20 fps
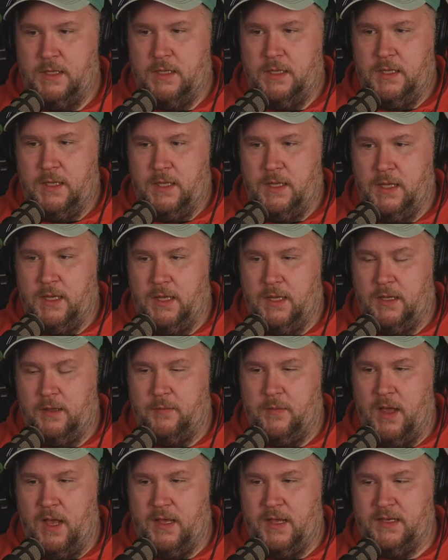um,
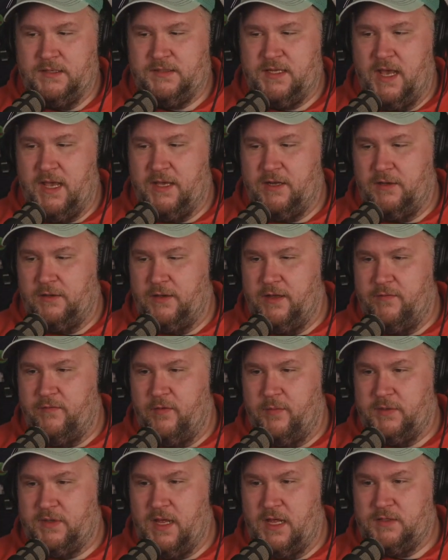I guess take it or leave it,
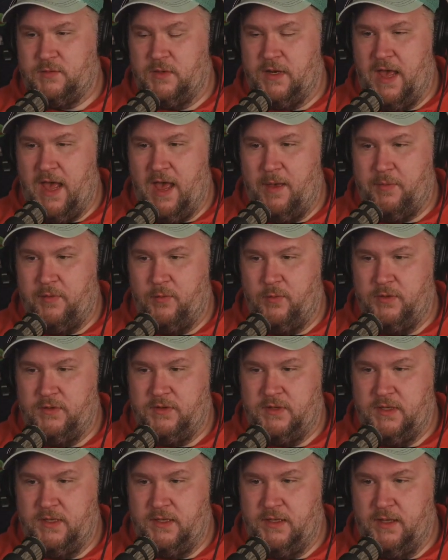but that's what happened with
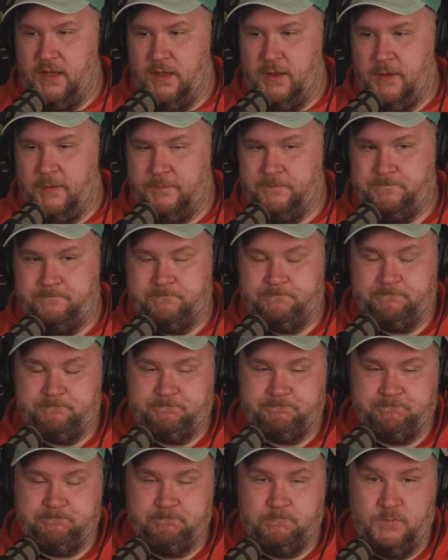the. Um,
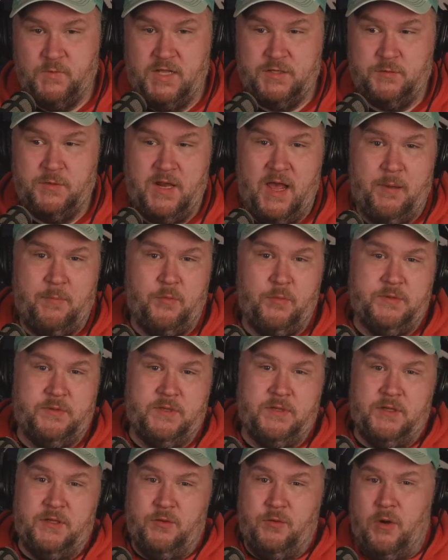that's what happened with the
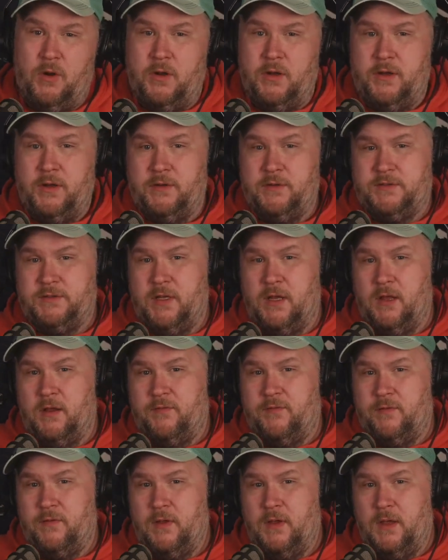you are here
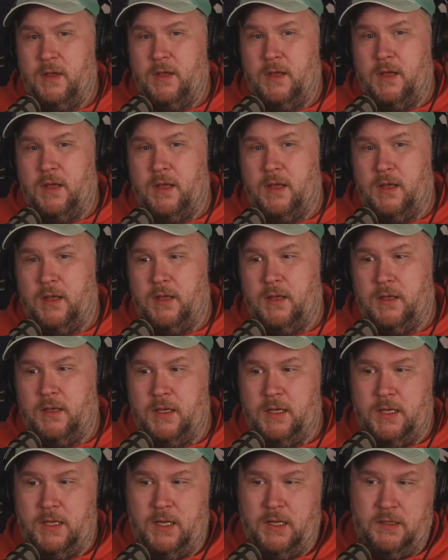stuff. Uh,
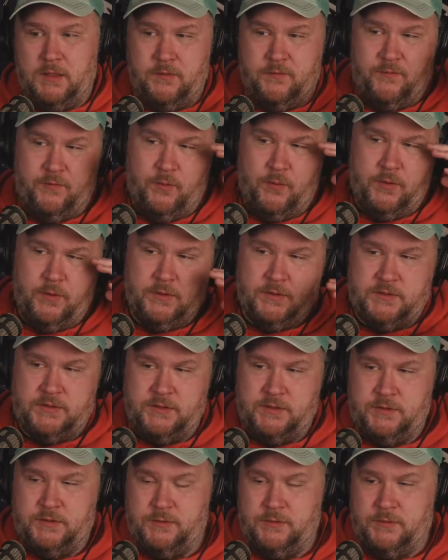and I look forward
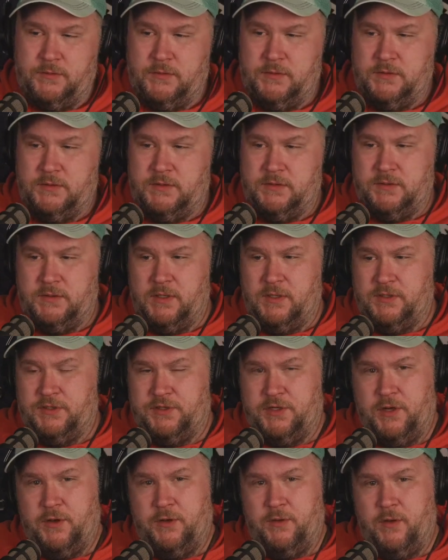to to their
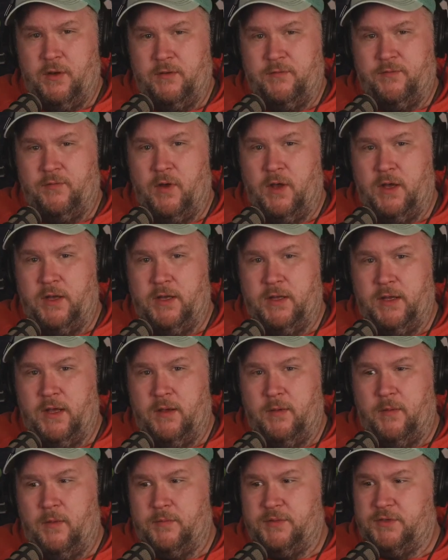show on Friday.
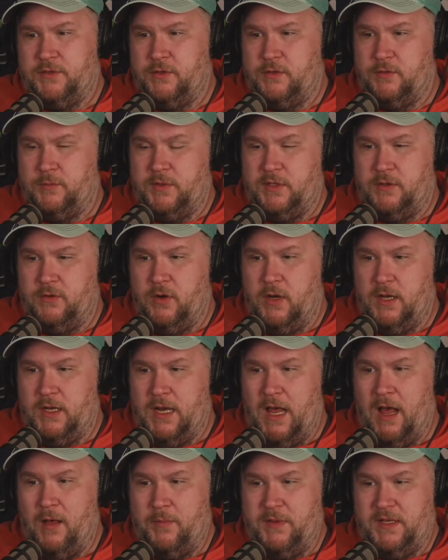I'm, I'm sure it'll be great.
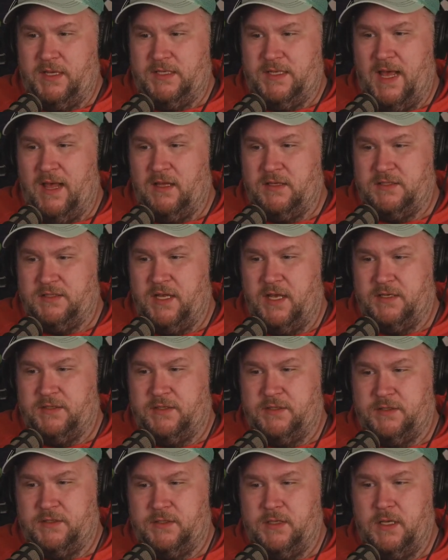I'll be in Dallas, Texas.